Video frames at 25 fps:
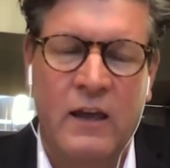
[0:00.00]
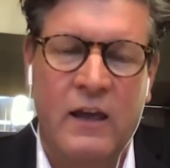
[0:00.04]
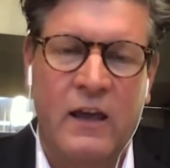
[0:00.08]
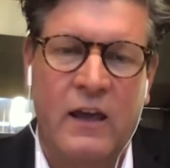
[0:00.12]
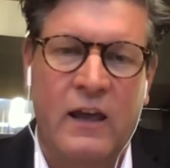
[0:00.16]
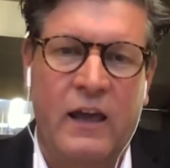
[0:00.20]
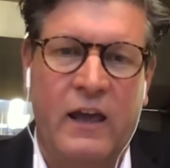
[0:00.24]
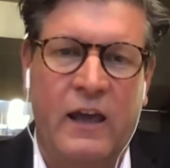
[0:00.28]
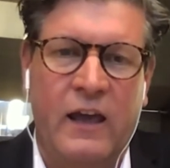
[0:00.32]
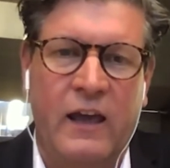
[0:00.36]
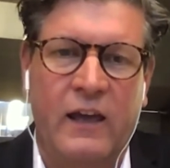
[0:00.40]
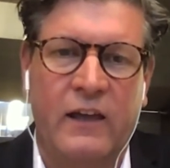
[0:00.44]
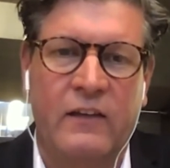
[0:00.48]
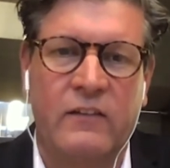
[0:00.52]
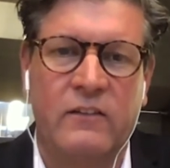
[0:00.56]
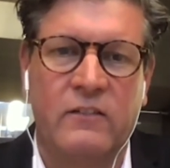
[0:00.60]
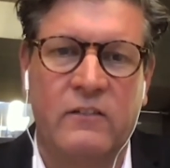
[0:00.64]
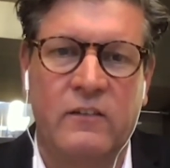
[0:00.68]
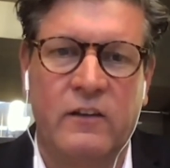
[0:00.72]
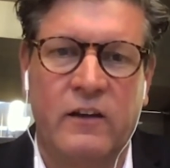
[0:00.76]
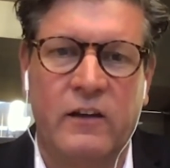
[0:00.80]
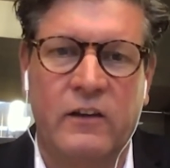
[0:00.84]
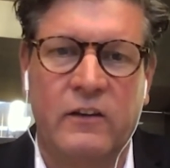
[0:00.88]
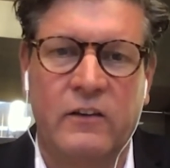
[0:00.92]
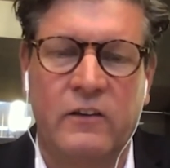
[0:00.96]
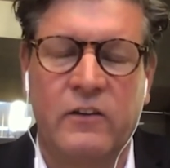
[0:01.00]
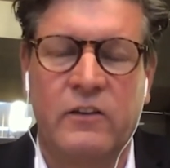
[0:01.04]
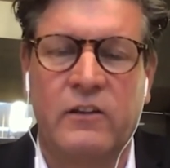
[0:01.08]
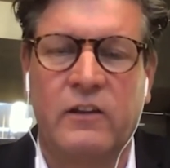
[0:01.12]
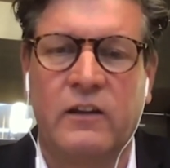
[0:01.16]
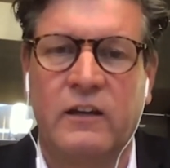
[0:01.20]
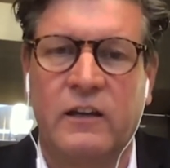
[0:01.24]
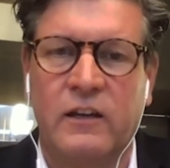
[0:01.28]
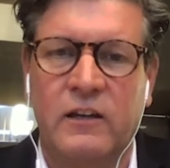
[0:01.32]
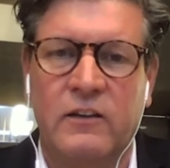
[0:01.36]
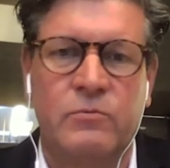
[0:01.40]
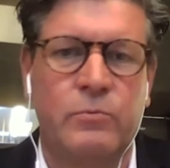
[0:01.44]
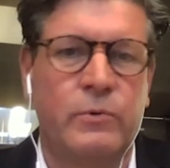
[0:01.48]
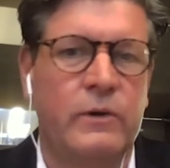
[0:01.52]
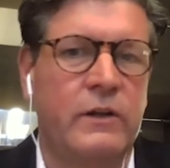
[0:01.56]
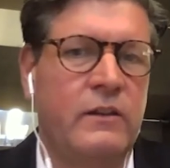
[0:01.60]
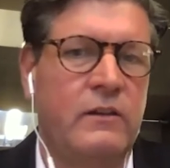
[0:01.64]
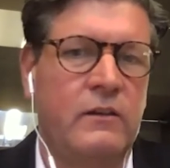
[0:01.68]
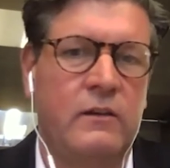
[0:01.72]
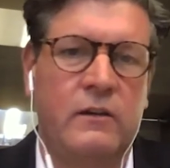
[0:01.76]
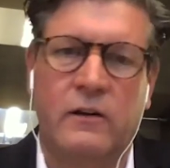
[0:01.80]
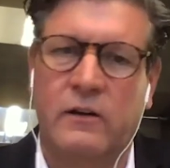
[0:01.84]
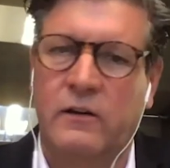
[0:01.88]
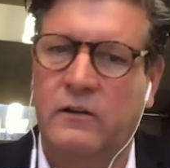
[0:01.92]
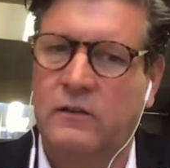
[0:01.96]
And the good thing is
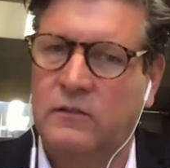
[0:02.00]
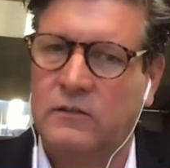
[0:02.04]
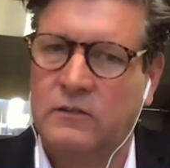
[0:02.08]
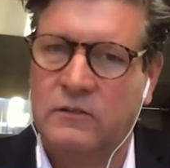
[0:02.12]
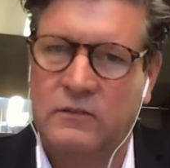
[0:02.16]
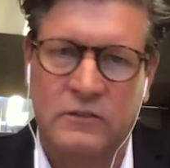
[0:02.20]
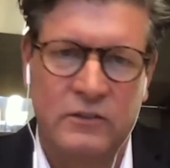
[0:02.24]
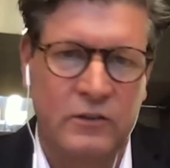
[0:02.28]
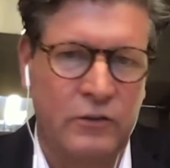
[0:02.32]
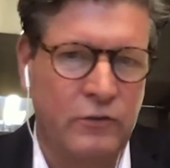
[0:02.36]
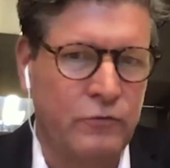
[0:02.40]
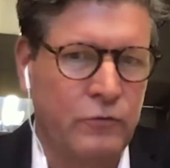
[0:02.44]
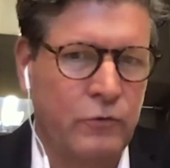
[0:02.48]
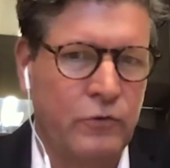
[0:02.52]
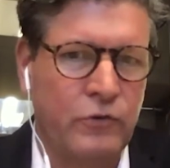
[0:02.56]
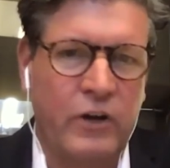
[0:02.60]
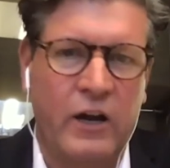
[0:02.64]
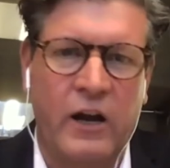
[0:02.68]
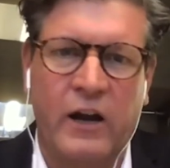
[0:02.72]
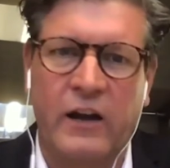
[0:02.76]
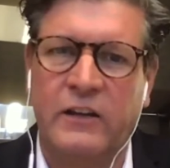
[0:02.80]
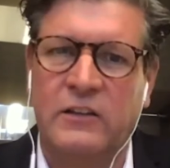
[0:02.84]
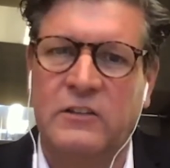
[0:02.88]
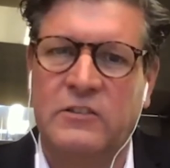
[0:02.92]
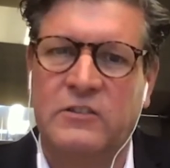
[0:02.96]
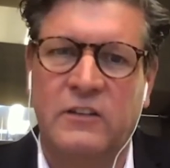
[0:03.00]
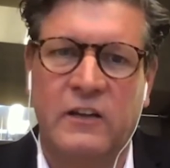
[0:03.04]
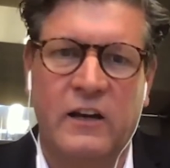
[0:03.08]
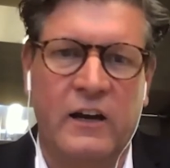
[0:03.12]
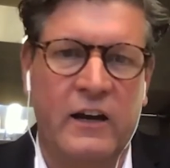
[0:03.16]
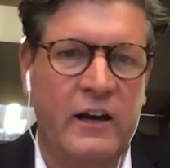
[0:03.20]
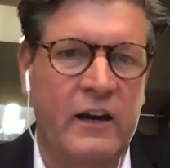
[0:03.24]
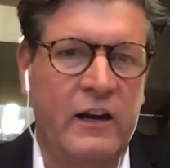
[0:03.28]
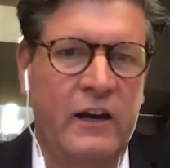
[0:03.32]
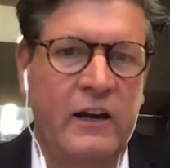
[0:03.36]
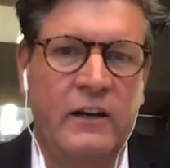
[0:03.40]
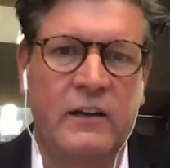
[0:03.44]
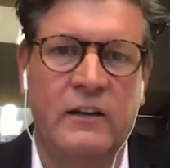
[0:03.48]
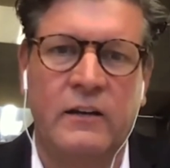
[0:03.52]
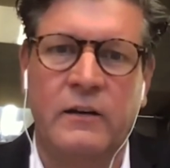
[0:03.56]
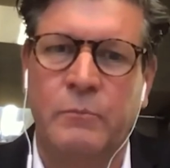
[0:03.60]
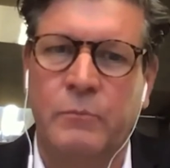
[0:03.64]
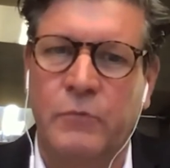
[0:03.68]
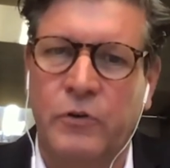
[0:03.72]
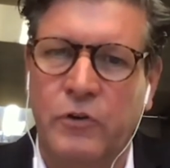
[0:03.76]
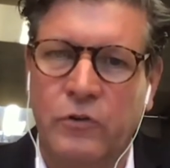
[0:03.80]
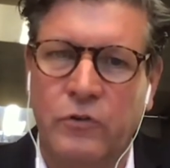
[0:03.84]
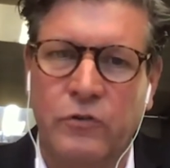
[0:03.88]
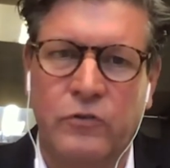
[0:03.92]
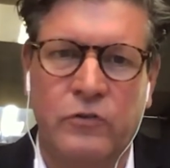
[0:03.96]
with Salesforce Einstein,
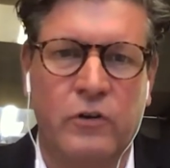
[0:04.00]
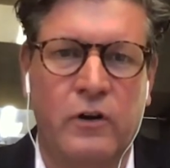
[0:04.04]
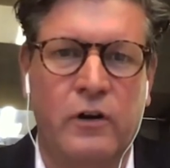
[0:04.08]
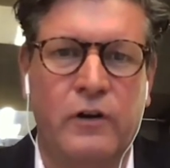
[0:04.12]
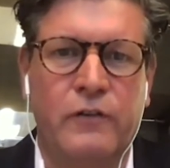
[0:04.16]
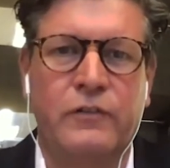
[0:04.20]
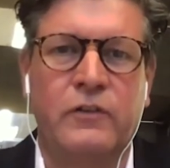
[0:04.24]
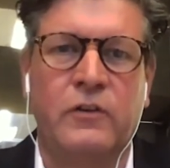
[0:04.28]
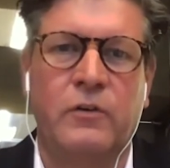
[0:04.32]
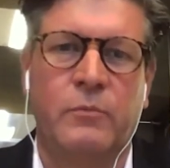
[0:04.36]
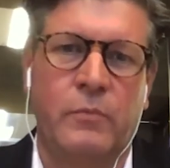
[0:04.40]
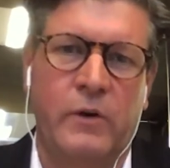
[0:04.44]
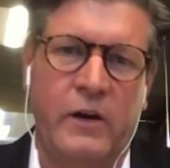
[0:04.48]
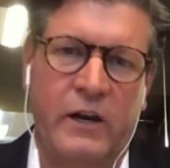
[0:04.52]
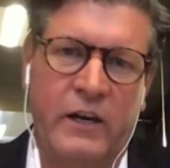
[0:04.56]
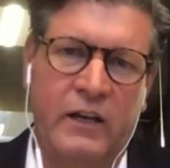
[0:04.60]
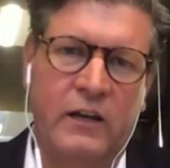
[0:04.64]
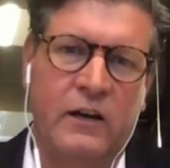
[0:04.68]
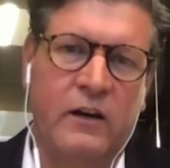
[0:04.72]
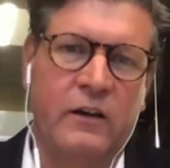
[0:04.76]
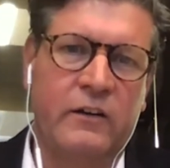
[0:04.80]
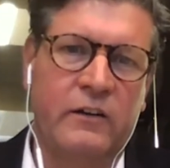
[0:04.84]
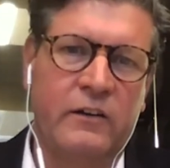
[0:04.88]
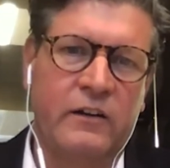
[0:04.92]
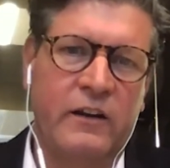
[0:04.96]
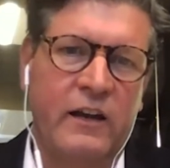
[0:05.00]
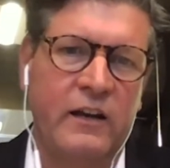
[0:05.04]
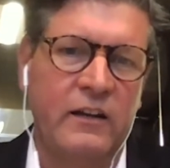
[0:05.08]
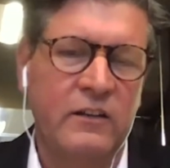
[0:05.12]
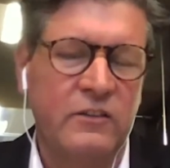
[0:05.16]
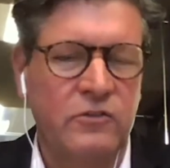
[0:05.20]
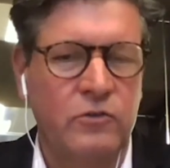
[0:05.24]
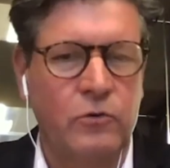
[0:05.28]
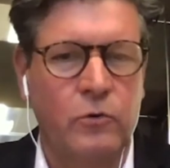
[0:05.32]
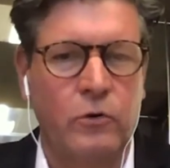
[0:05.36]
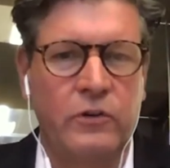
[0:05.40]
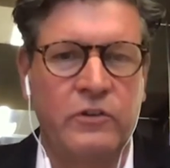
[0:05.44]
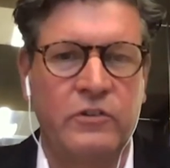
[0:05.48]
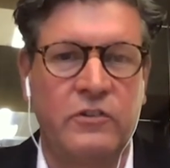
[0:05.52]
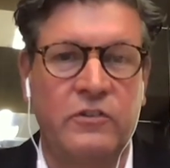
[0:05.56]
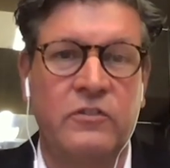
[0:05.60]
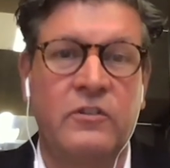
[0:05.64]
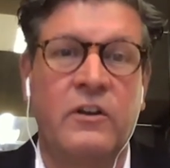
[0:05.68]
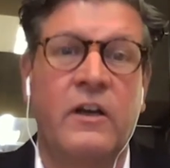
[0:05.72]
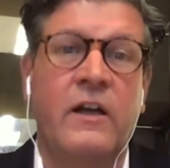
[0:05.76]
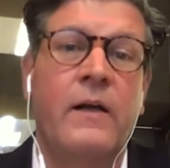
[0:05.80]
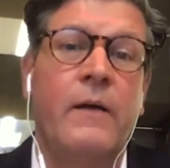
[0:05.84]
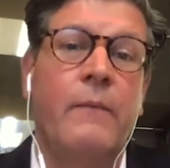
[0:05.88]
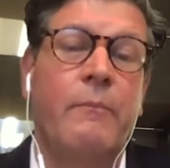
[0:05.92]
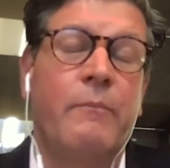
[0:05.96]
MuleSoft combining other data sources,
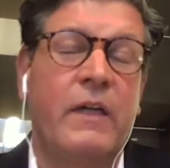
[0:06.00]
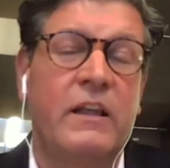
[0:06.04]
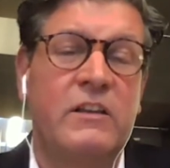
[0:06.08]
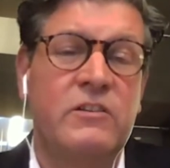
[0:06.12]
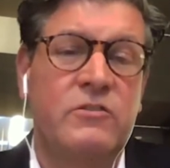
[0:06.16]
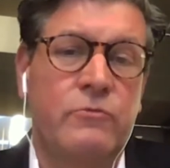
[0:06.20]
that's a